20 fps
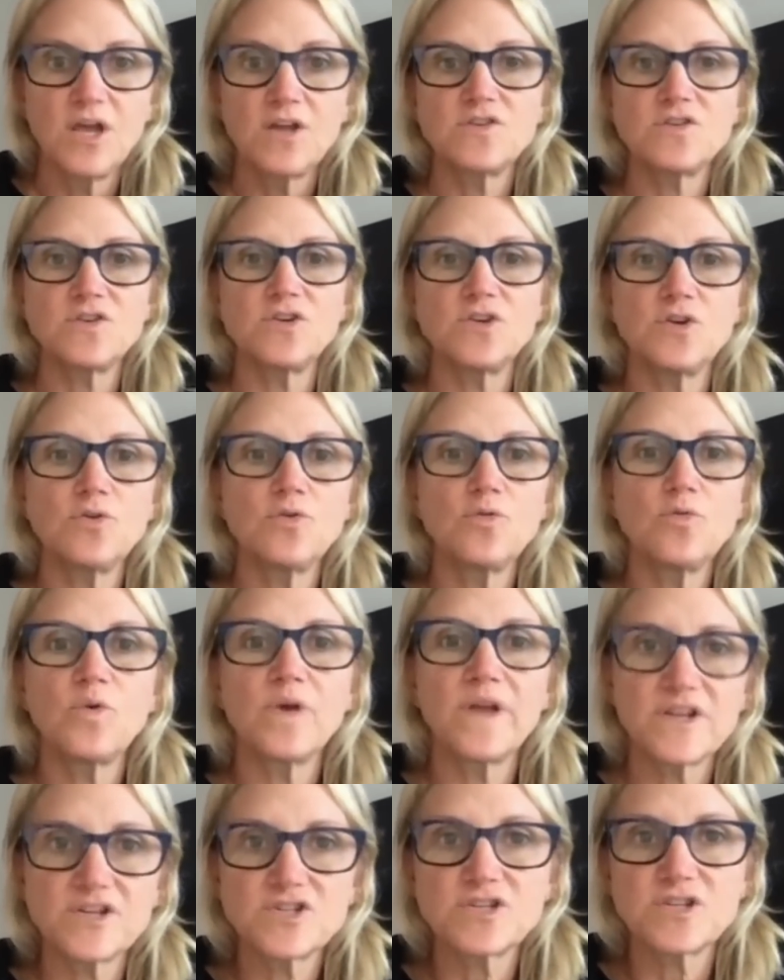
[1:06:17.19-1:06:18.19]
Do you
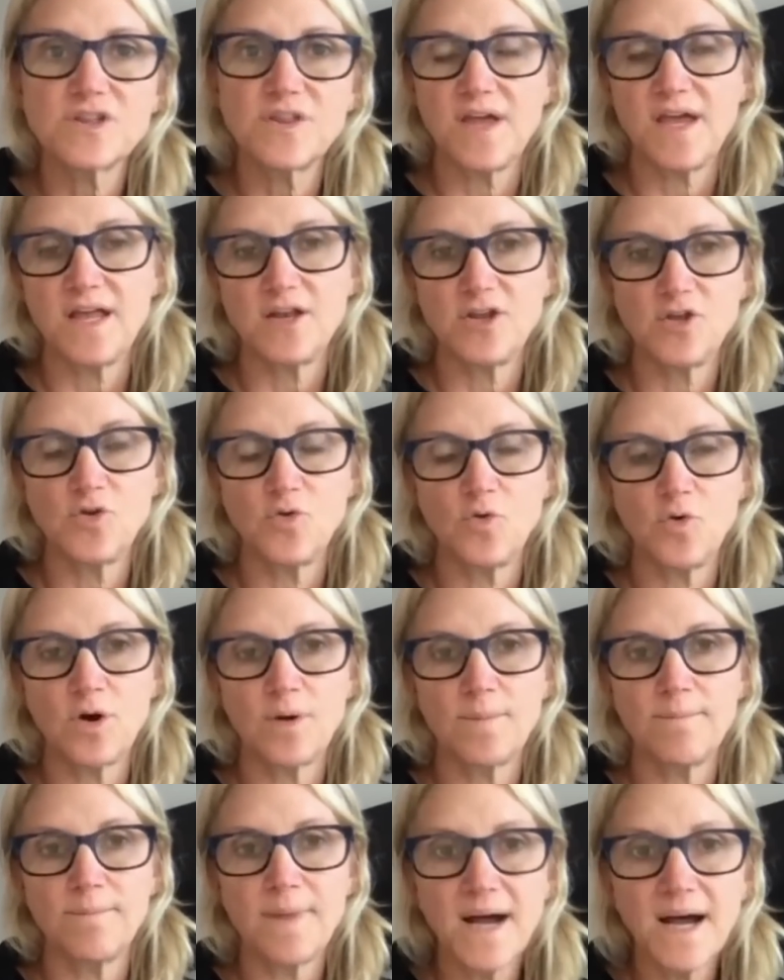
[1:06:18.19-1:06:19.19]
wish that
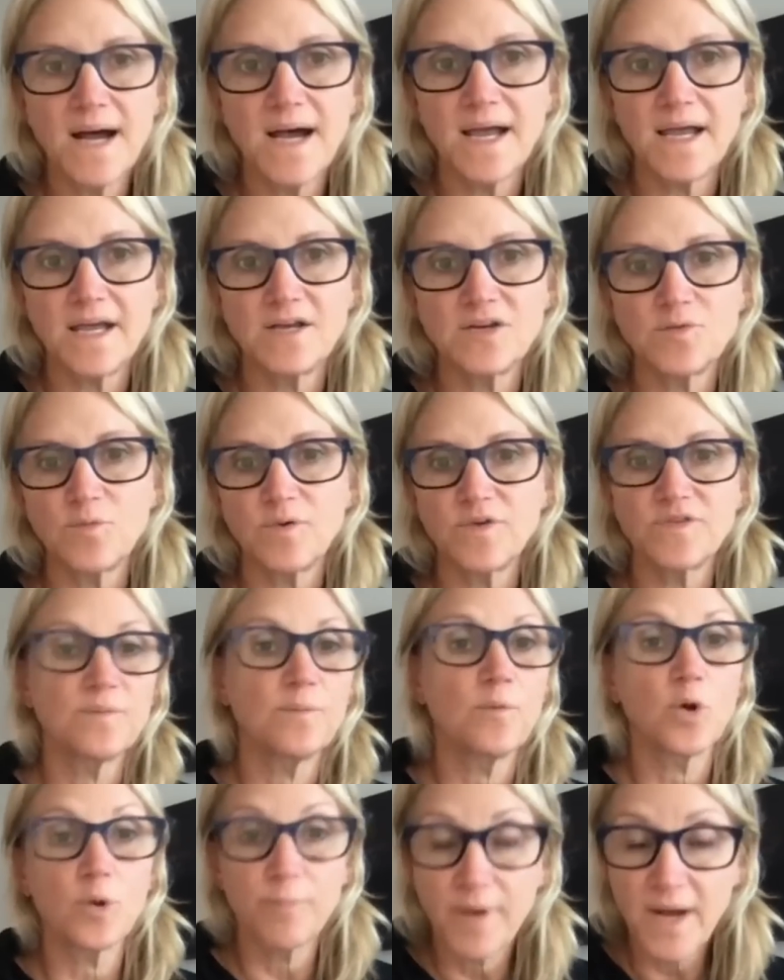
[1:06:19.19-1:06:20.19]
your mind was a
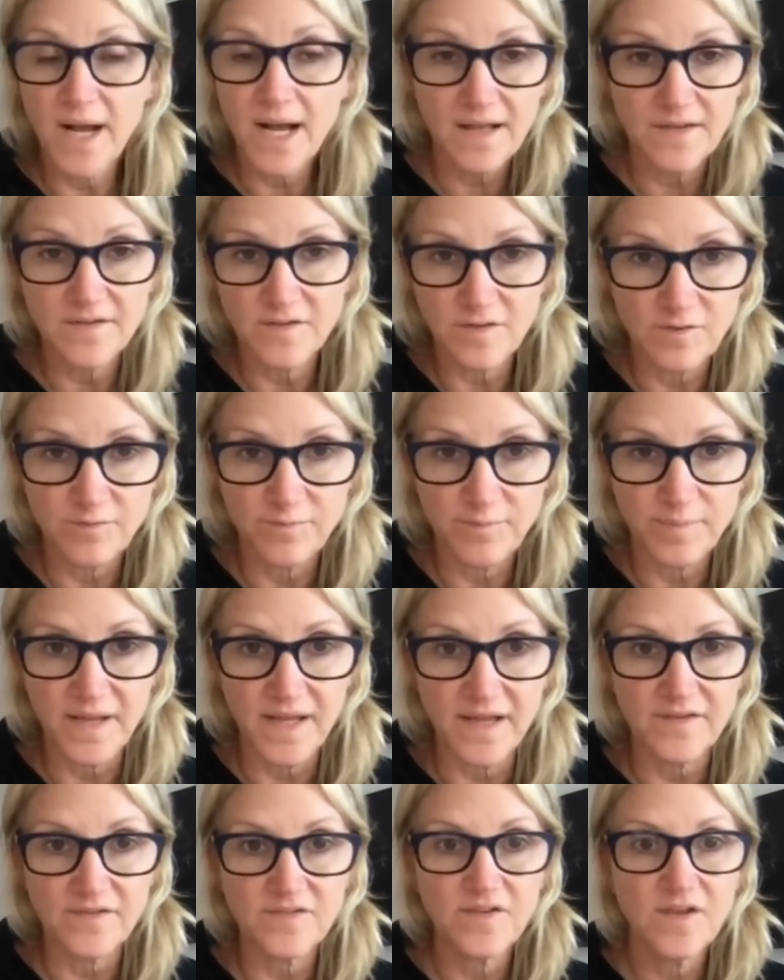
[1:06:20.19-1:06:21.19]
more positive
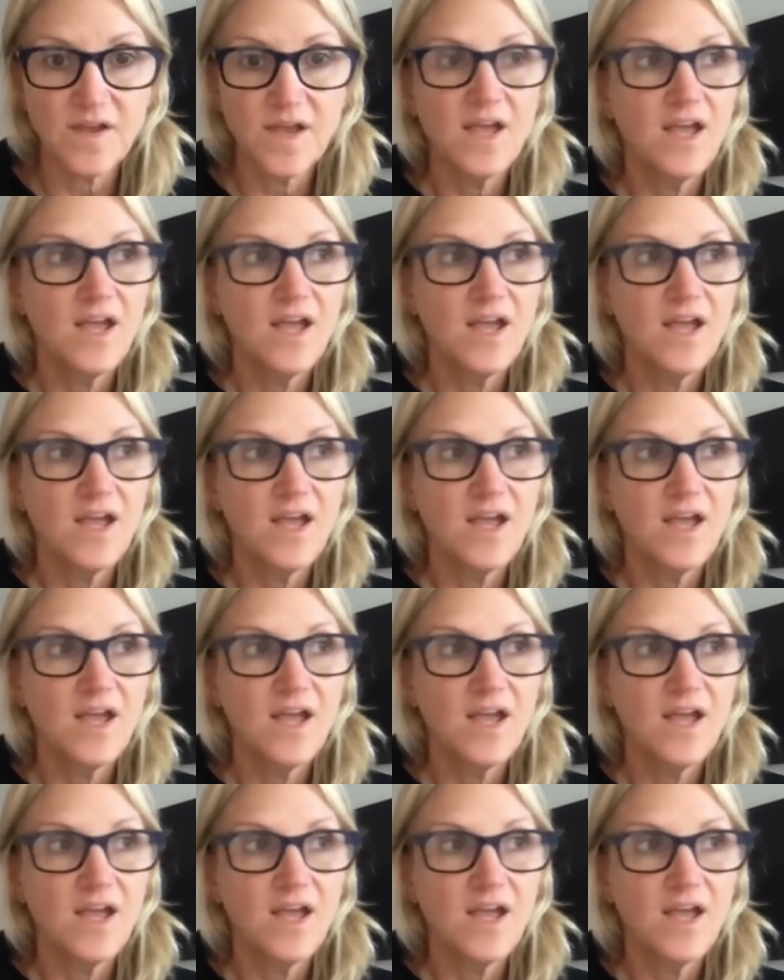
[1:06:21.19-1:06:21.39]
place?